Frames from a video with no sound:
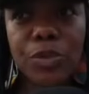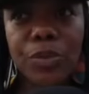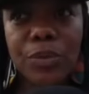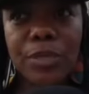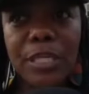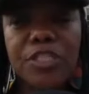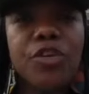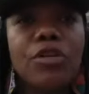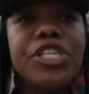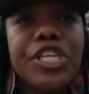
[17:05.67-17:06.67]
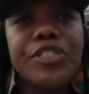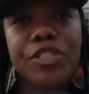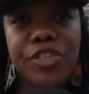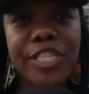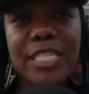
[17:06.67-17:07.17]
to continue
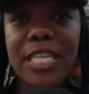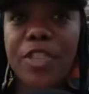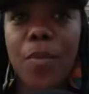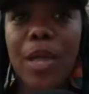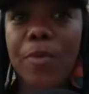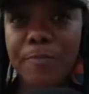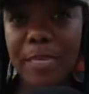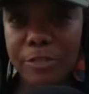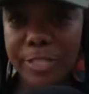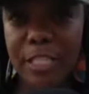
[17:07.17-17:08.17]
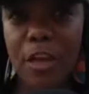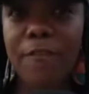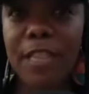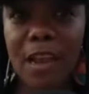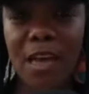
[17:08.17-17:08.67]
to treat us in the way we've been treated
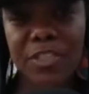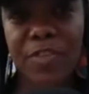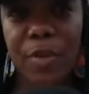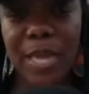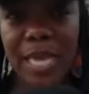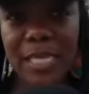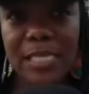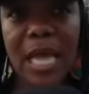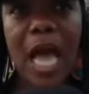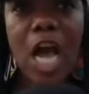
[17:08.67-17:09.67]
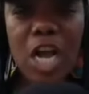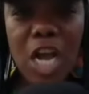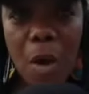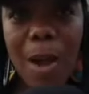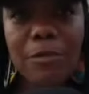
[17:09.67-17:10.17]
over the last few years.
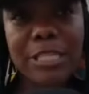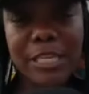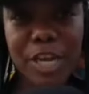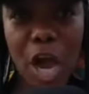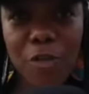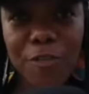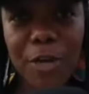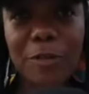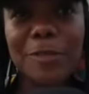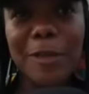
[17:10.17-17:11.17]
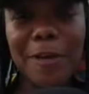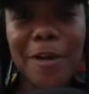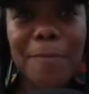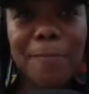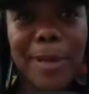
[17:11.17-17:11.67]
Go out and go vote,
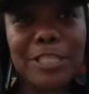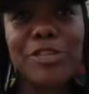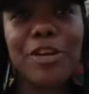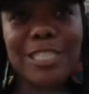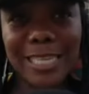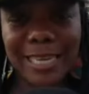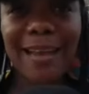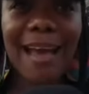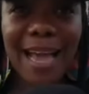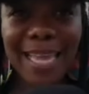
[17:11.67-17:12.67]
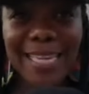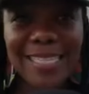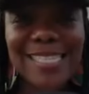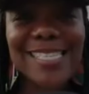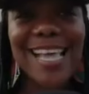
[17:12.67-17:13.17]
Patriotic
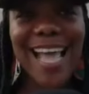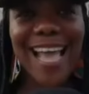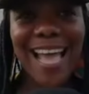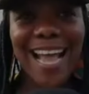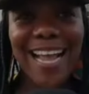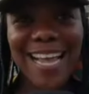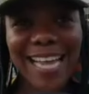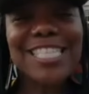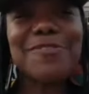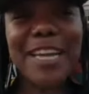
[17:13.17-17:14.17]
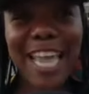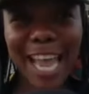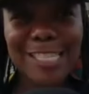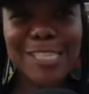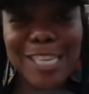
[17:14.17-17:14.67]
Alliance. Gayton
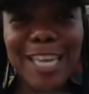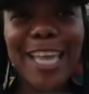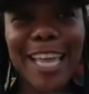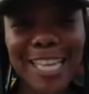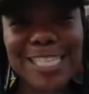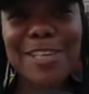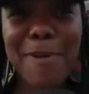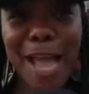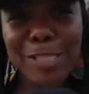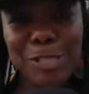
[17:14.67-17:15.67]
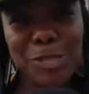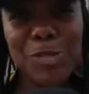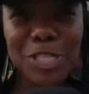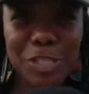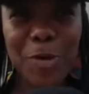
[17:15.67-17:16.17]
McKenzie is the man to
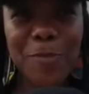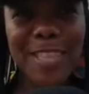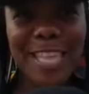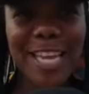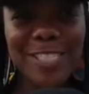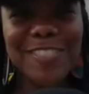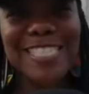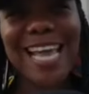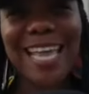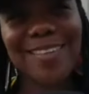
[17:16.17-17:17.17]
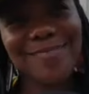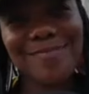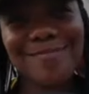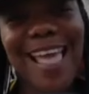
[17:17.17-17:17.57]
do the job at the end of the day.